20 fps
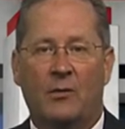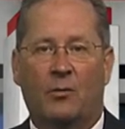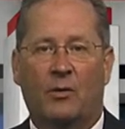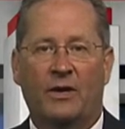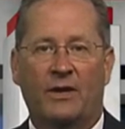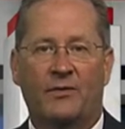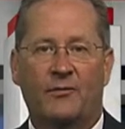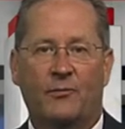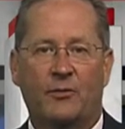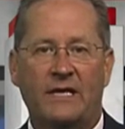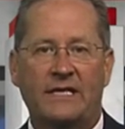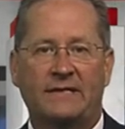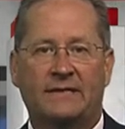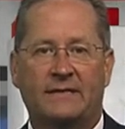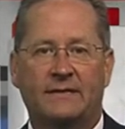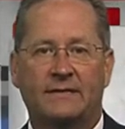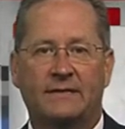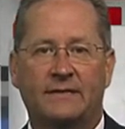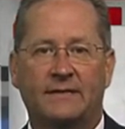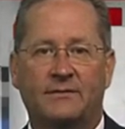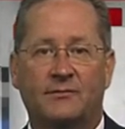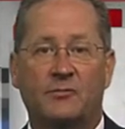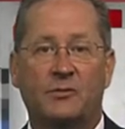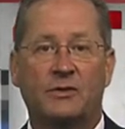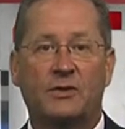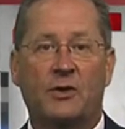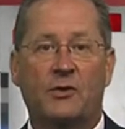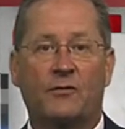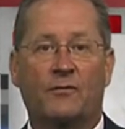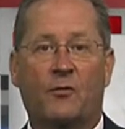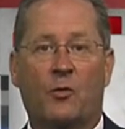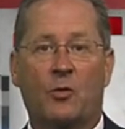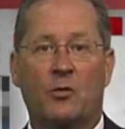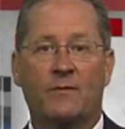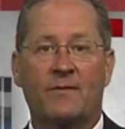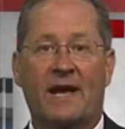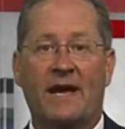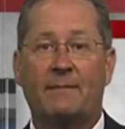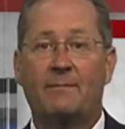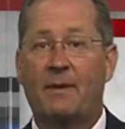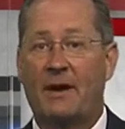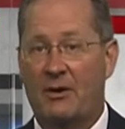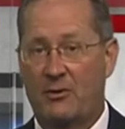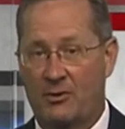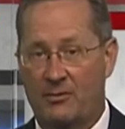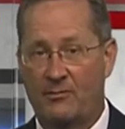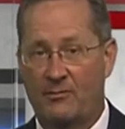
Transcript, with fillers: One of the reasons is the return of quarterback Behren